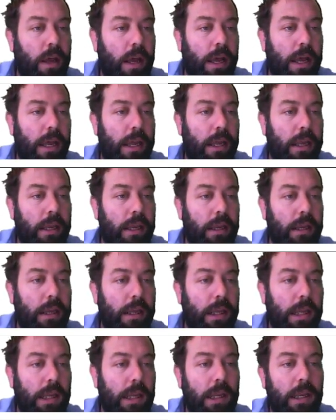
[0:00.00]

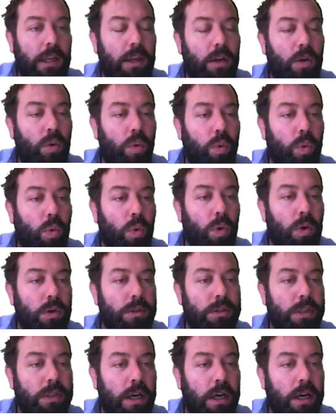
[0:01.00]
a
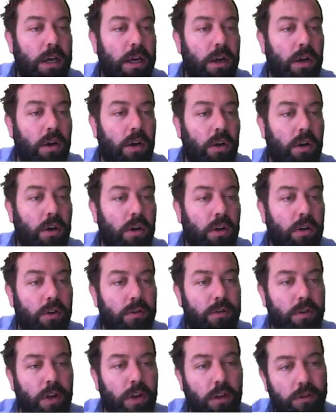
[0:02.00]
quarter of,
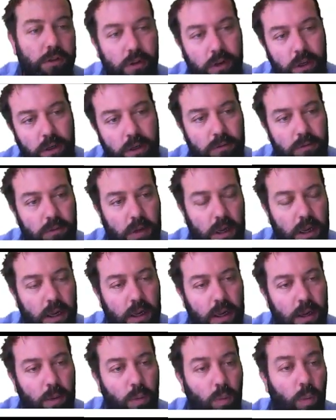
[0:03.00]
no, sorry,
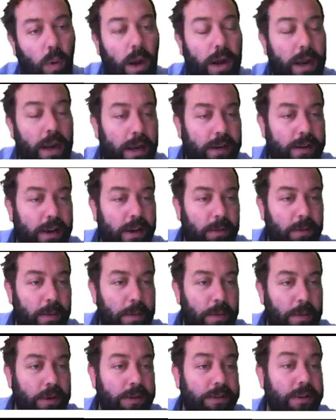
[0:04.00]
1 hectare,
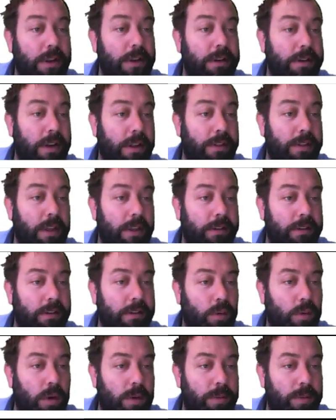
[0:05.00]
remember, is 10,000
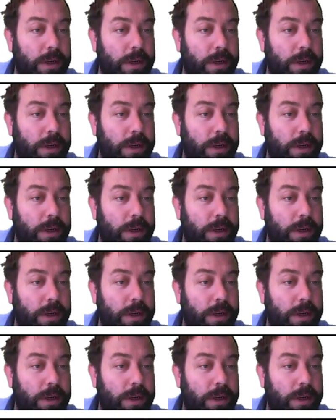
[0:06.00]
square